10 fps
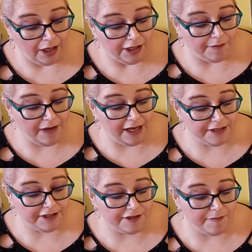The
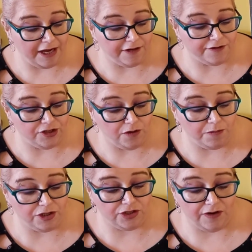mask is made of
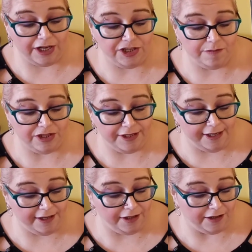super stretchy
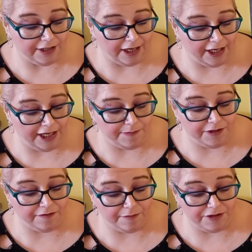material that keeps
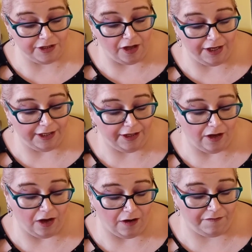it from sliding
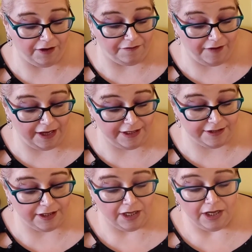off your
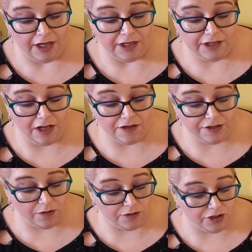face. It's
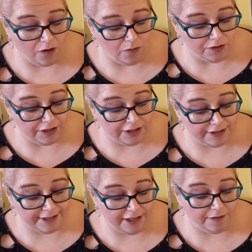also soaked in a
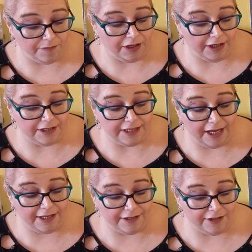serum that
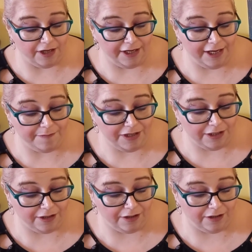contains
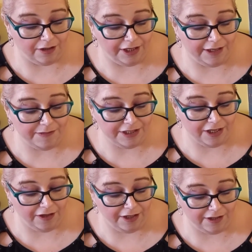
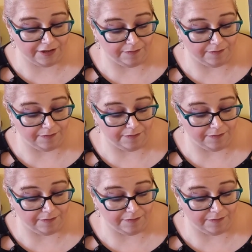niacinamide.